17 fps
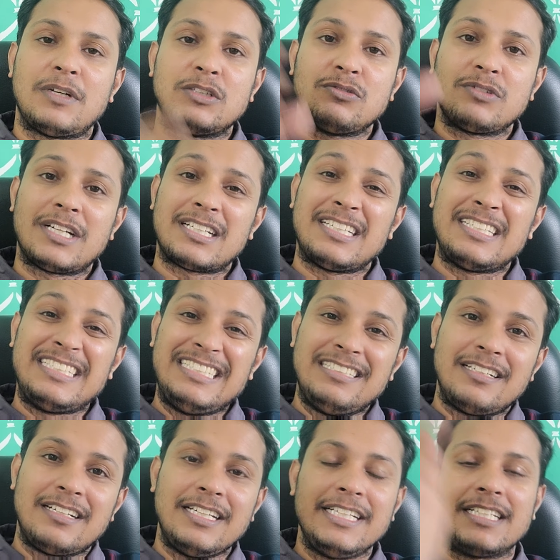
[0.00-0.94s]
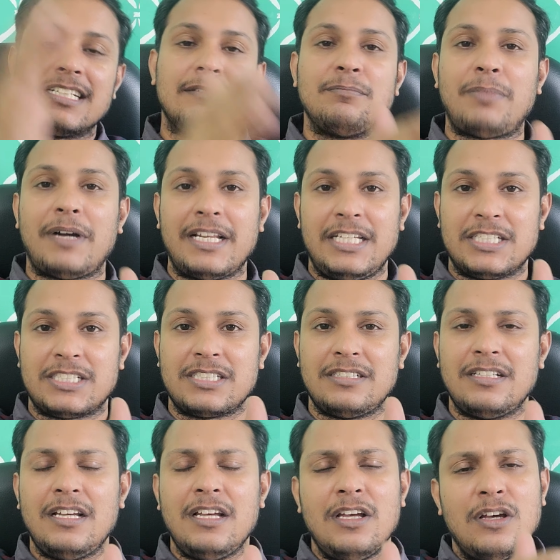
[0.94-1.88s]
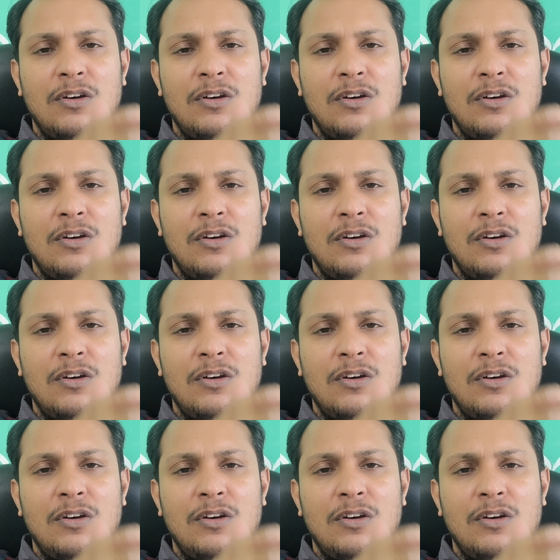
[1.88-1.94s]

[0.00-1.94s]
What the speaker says: You get an yearly compilation